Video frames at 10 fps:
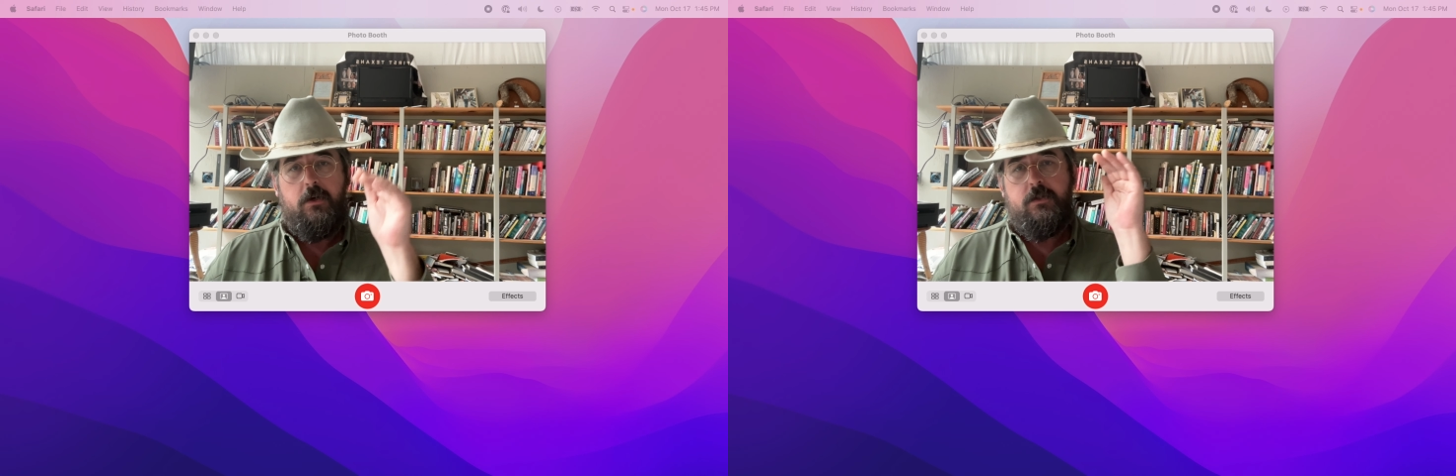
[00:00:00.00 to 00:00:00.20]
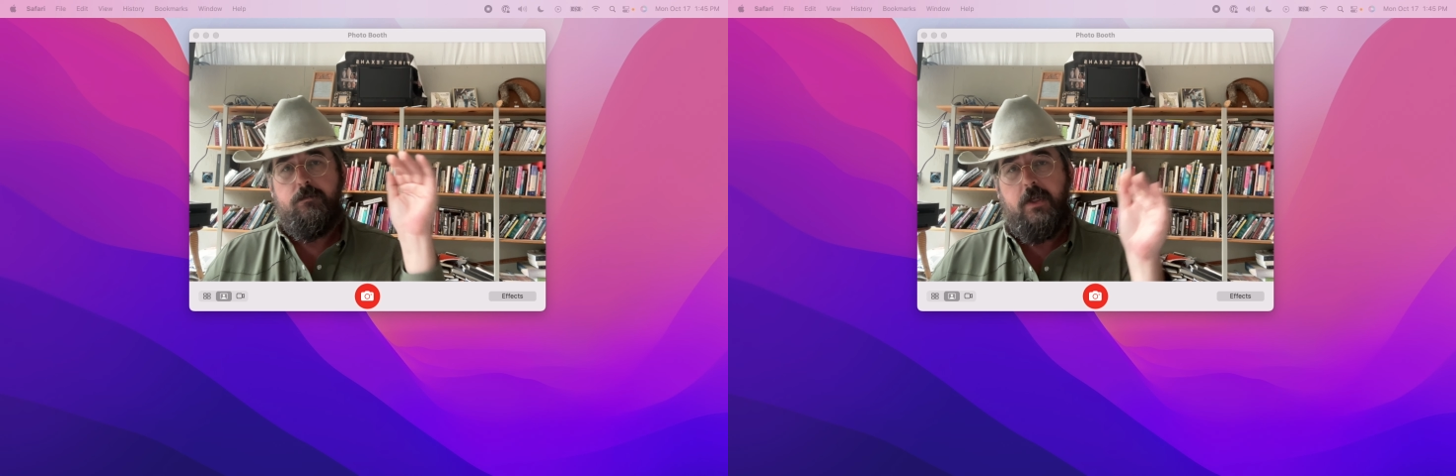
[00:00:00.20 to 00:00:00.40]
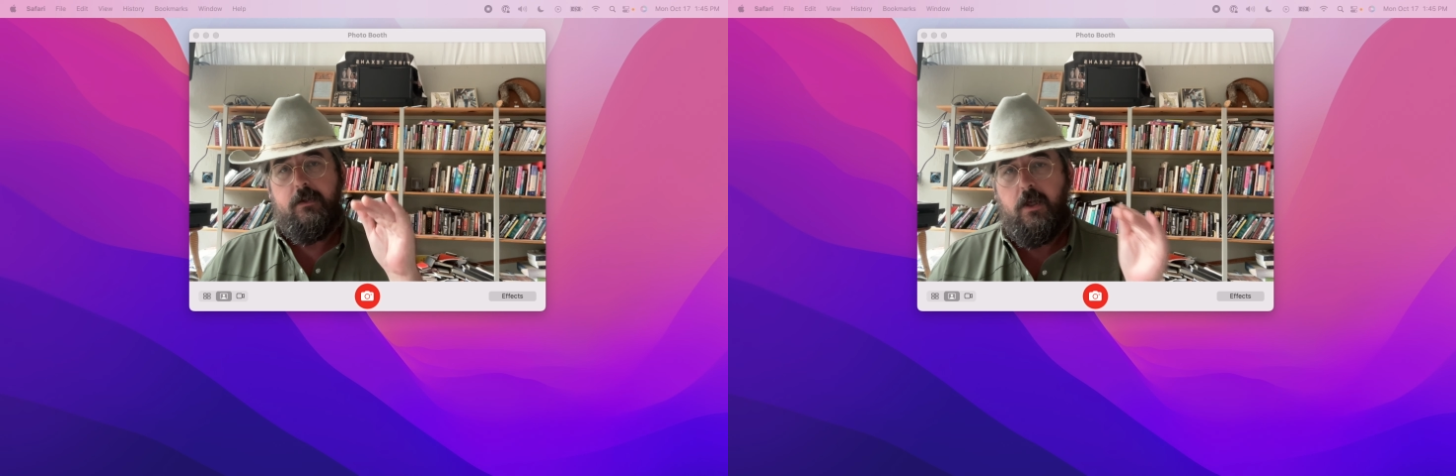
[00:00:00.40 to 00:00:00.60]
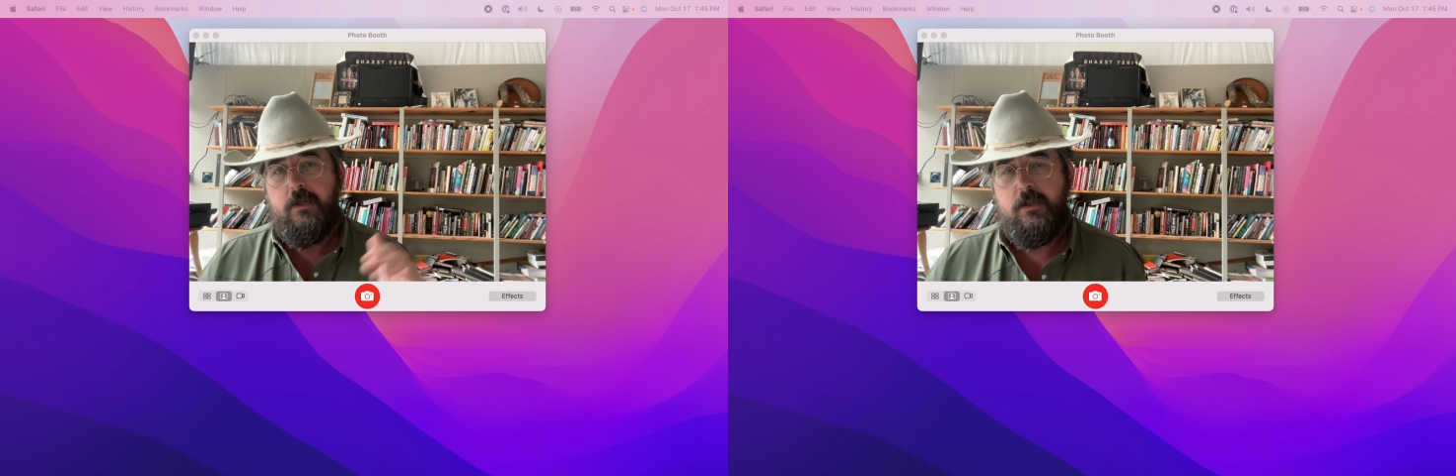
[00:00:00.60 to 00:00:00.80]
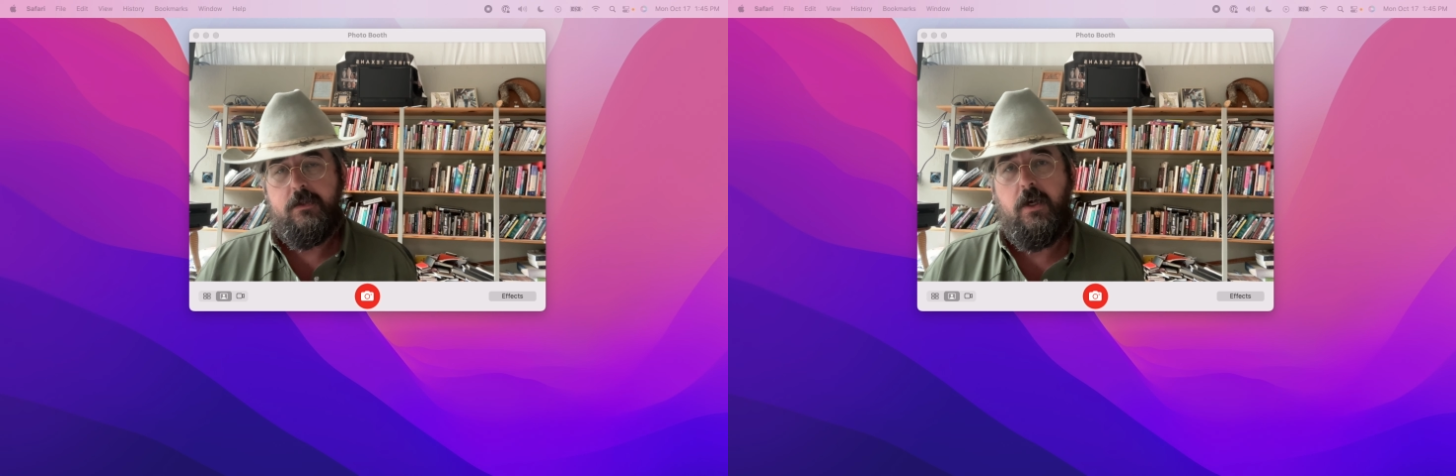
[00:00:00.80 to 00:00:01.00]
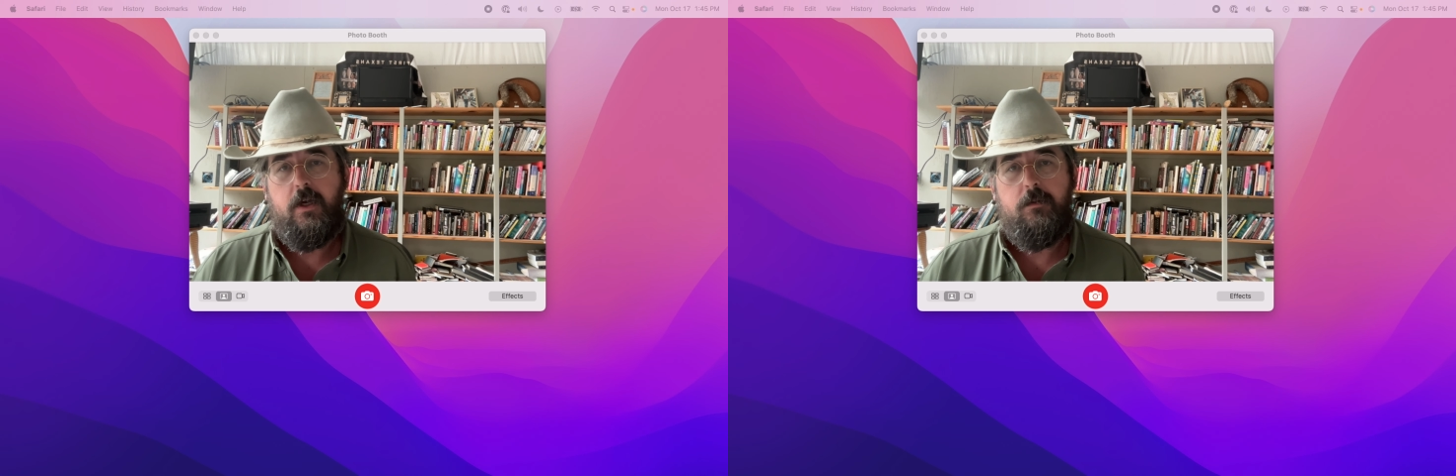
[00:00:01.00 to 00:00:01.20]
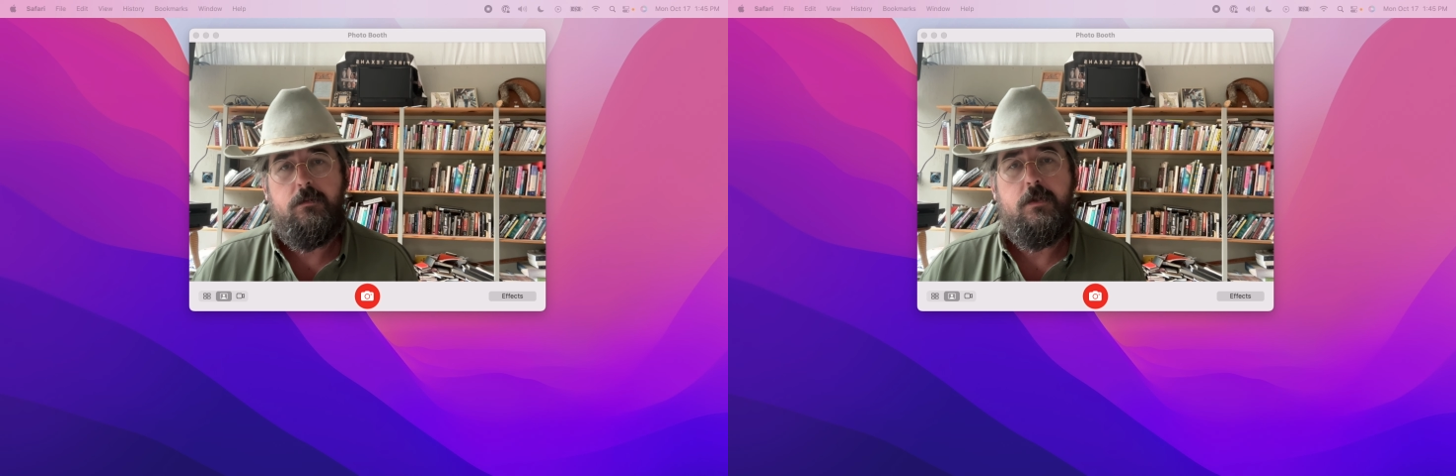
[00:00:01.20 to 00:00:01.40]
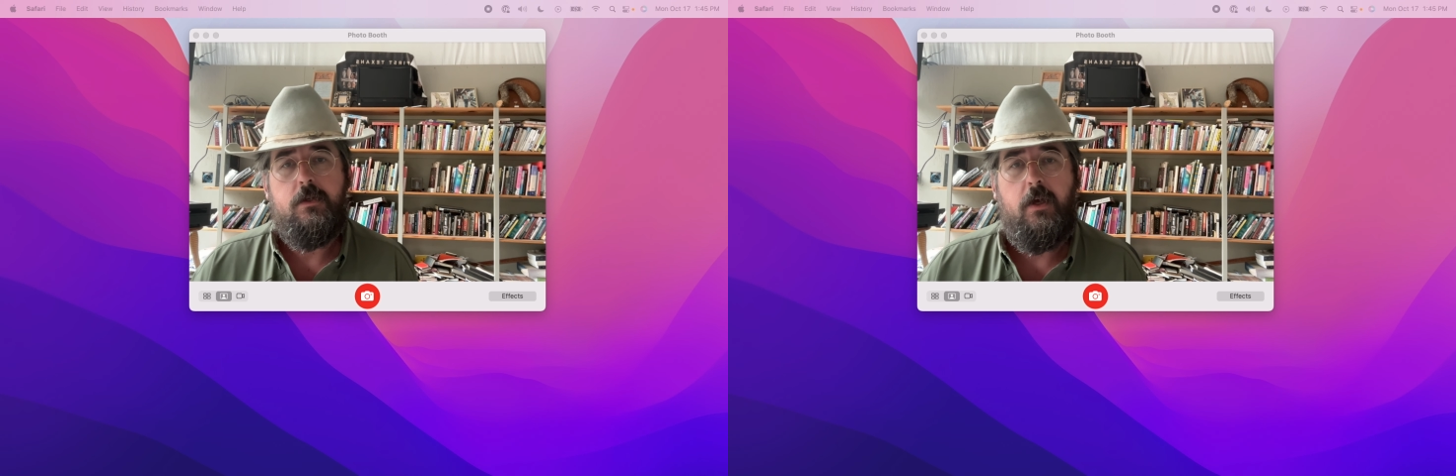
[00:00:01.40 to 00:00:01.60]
are some deadlines and times,